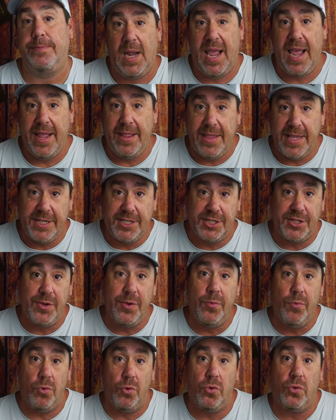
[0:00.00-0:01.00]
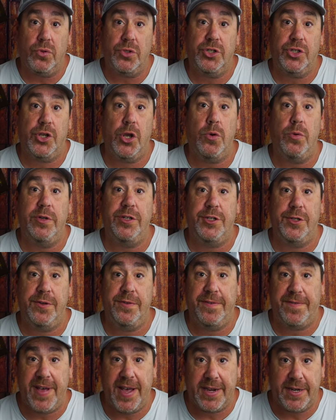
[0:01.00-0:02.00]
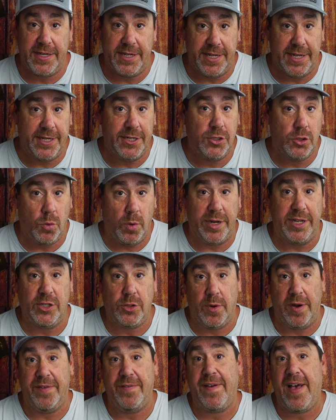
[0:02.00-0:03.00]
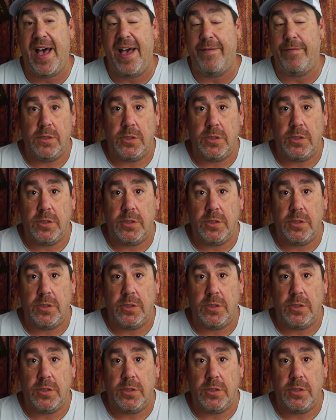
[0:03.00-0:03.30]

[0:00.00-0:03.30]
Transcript: And these three rules go into effect in 2025.